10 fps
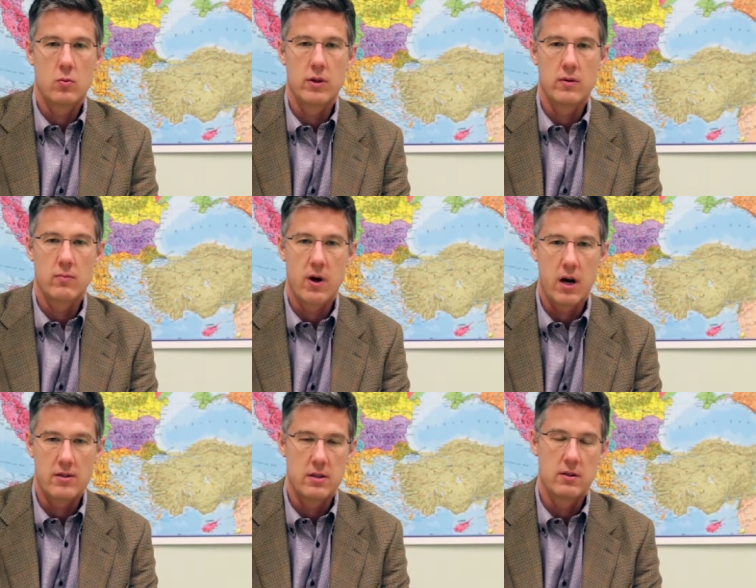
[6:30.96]
with a
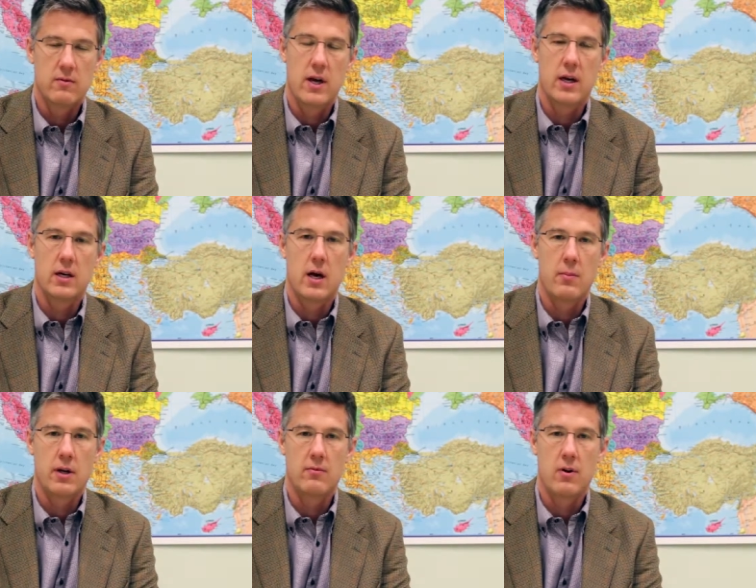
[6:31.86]
positive
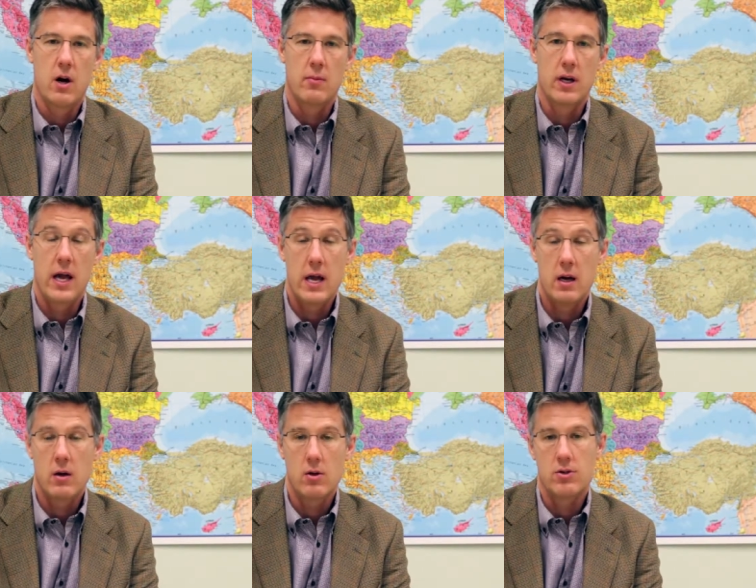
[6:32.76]
economic environment,
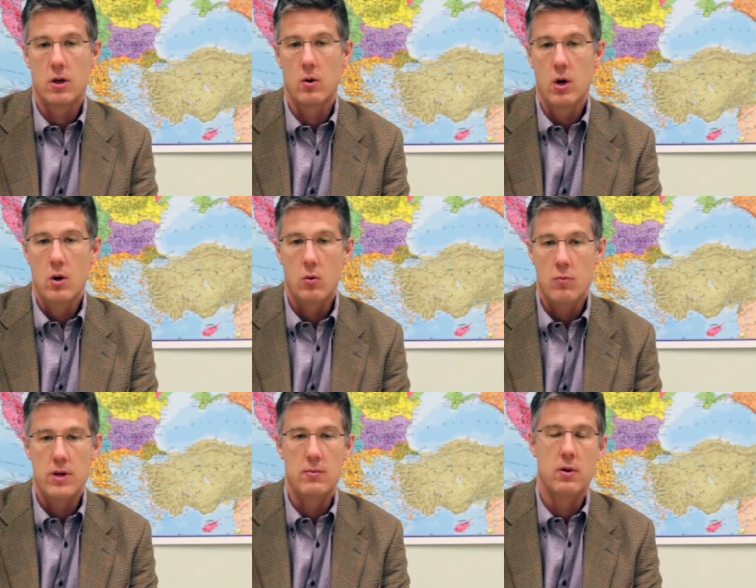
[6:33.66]
and also where
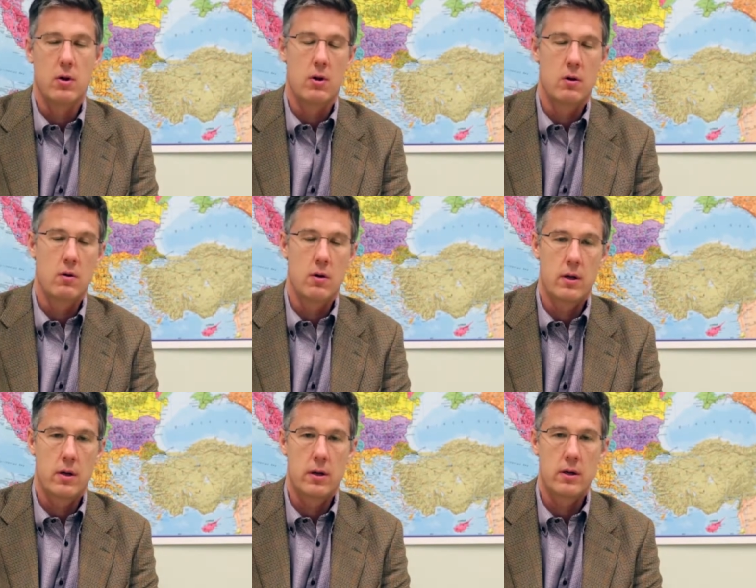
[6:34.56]
people are
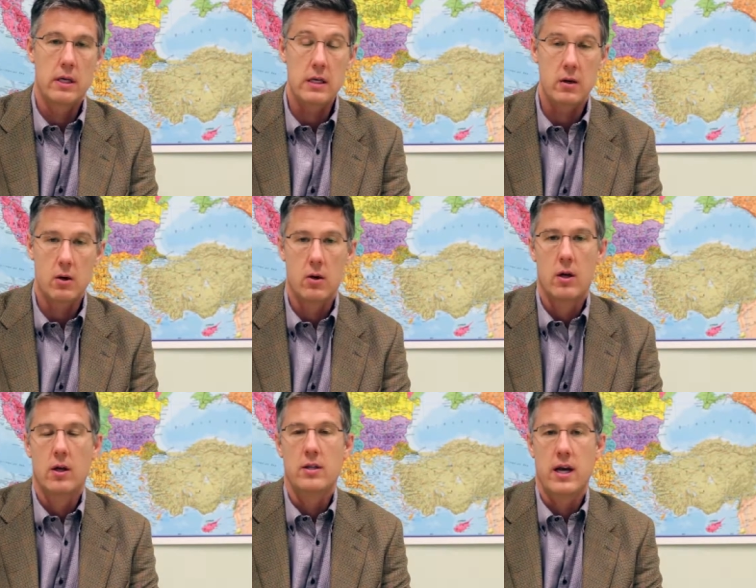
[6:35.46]
eager
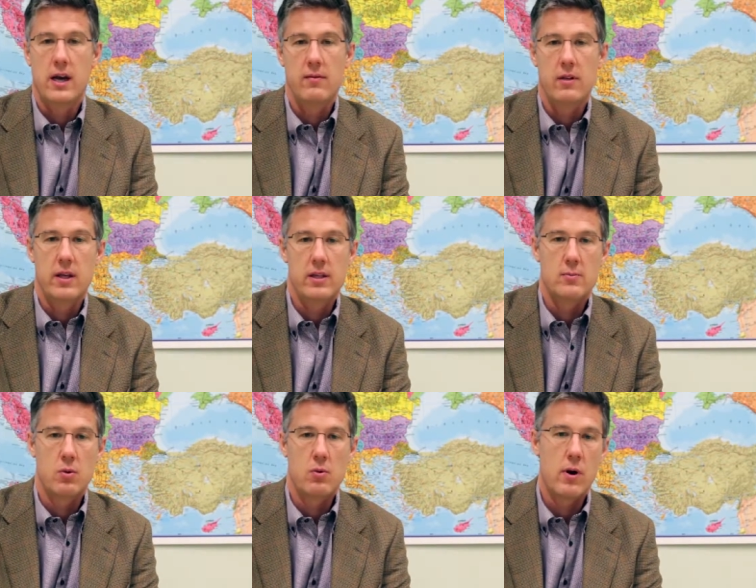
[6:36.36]
to have the
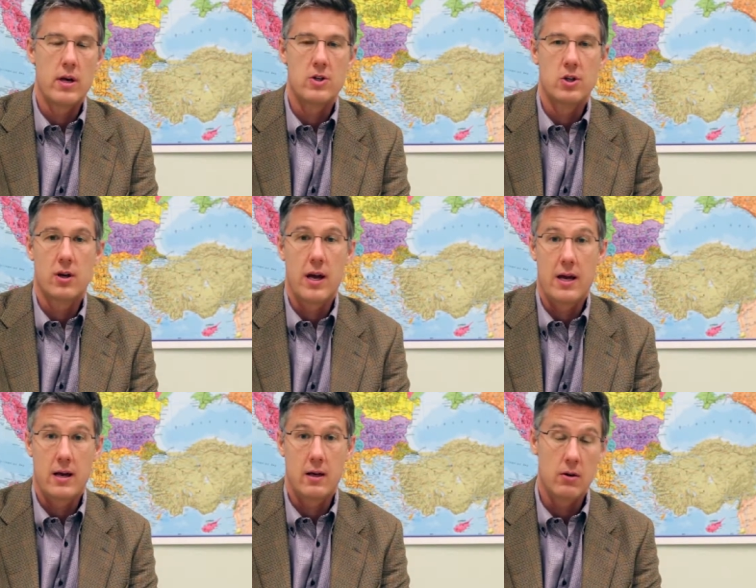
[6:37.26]
exploration
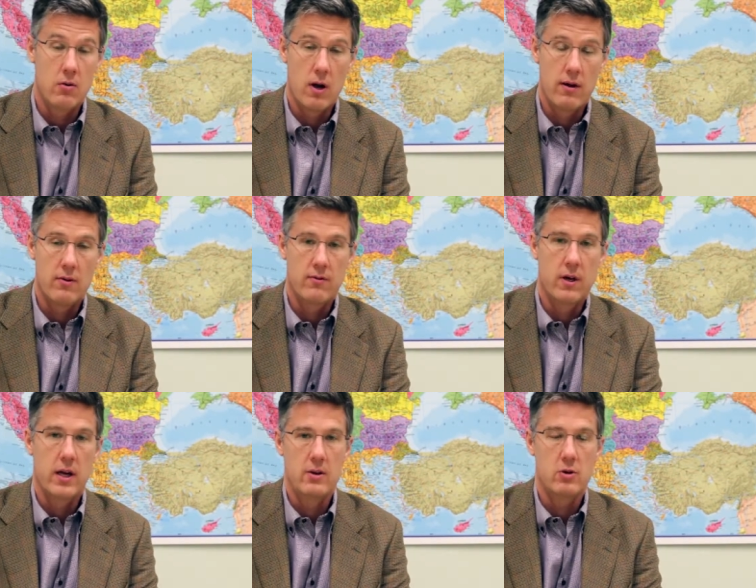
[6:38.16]
and derive the
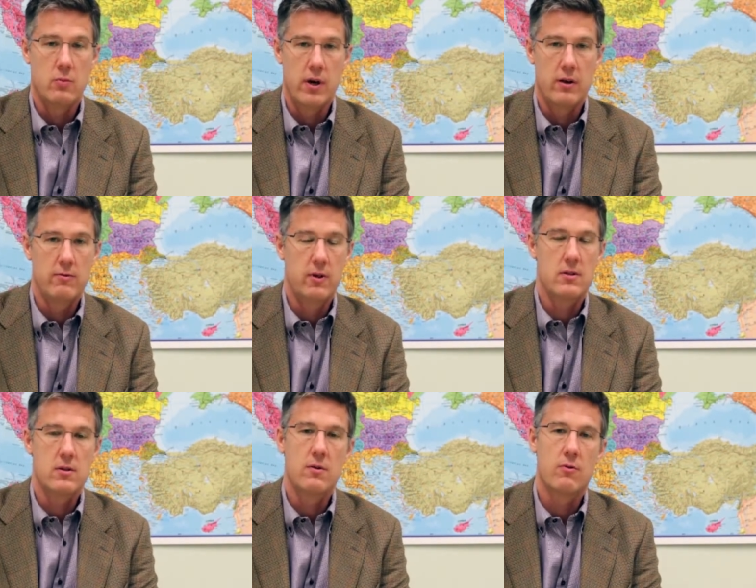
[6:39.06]
financial
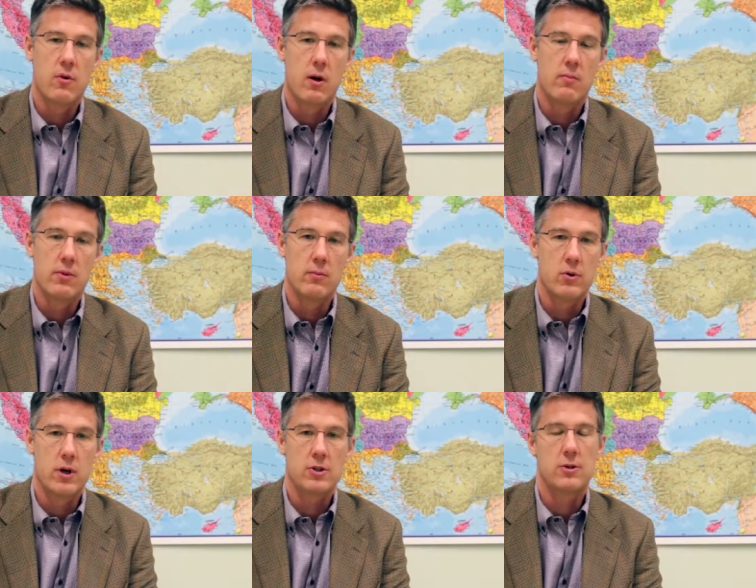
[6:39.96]
benefits from the
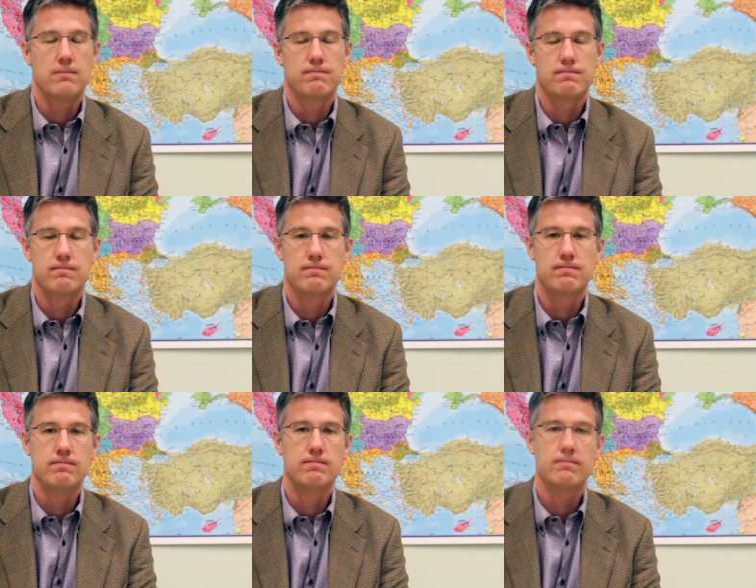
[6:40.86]
production.
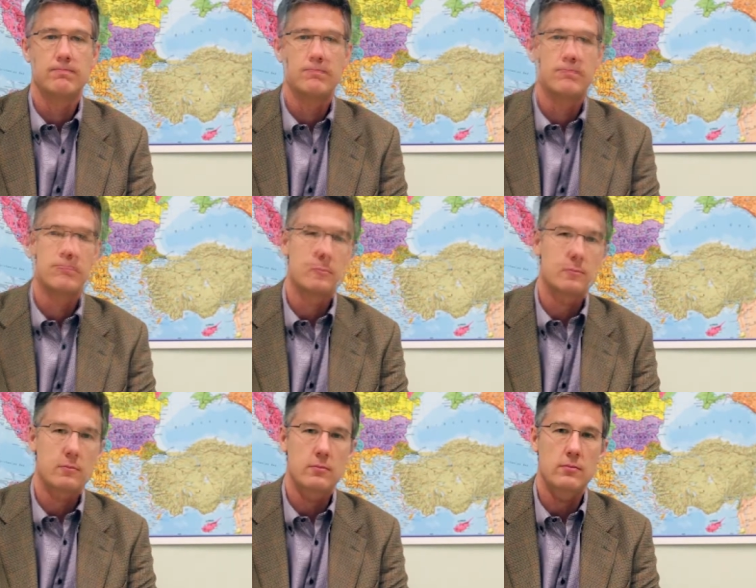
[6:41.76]

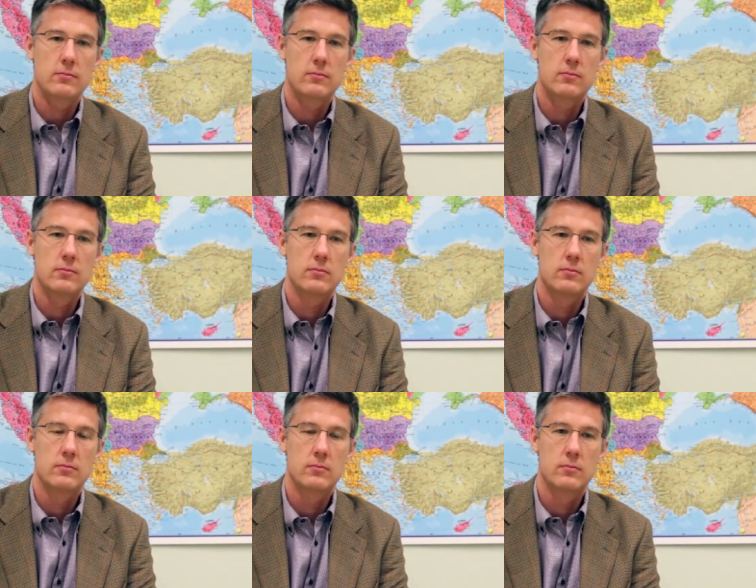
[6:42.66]
What are the
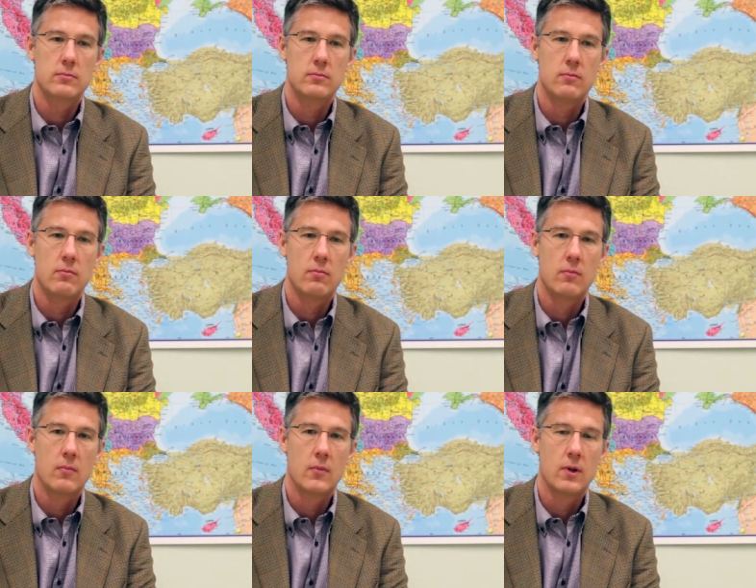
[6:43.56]
industry
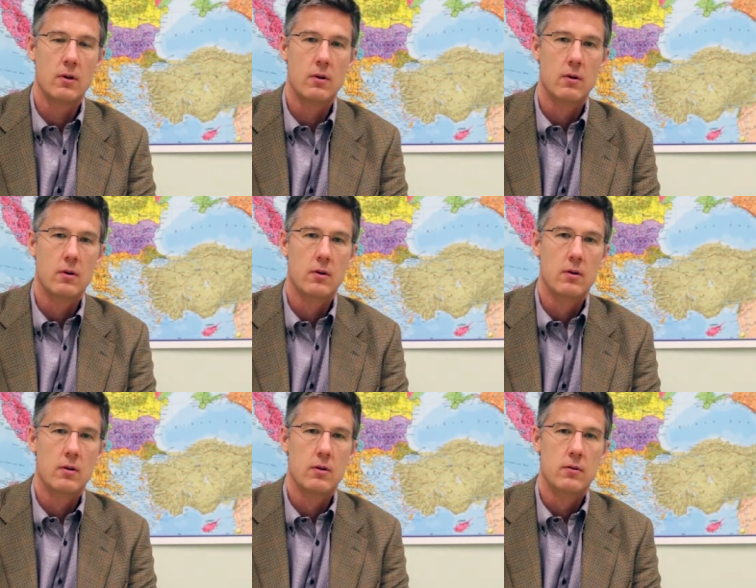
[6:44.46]
trends that will
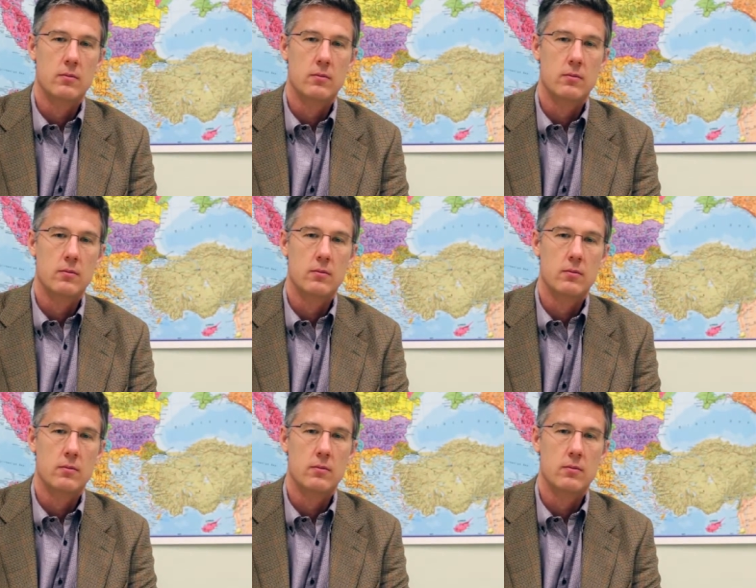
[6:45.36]
affect